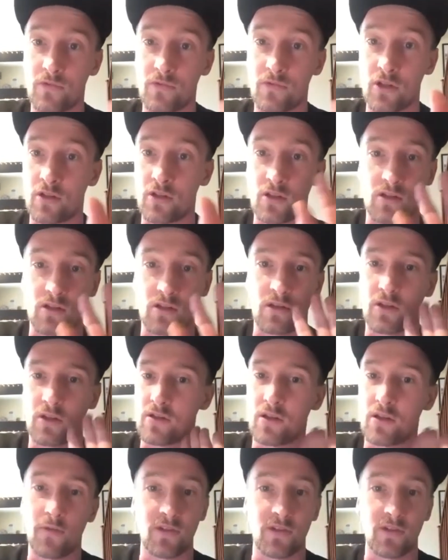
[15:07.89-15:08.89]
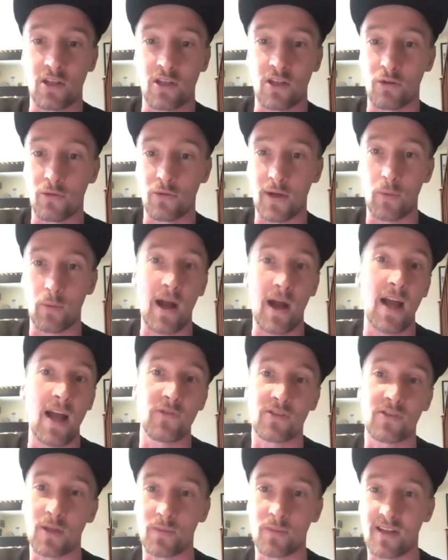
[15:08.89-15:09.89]
just nothing to do with it,
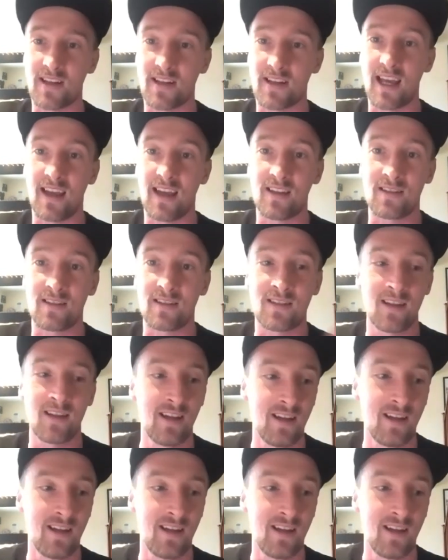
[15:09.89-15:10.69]
whatever subject it is,